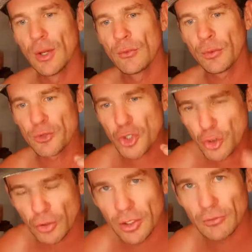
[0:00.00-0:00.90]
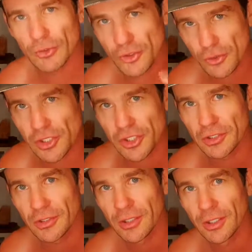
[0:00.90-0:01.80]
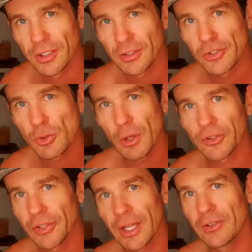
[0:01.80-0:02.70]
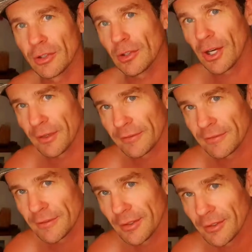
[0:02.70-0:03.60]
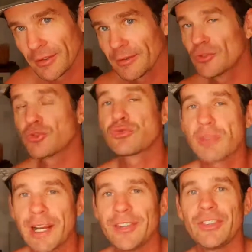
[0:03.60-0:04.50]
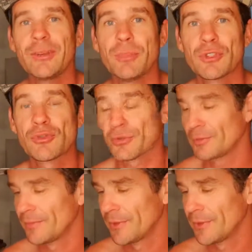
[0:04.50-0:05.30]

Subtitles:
from sugar restriction, she wanted to end her life. Crazy, but true.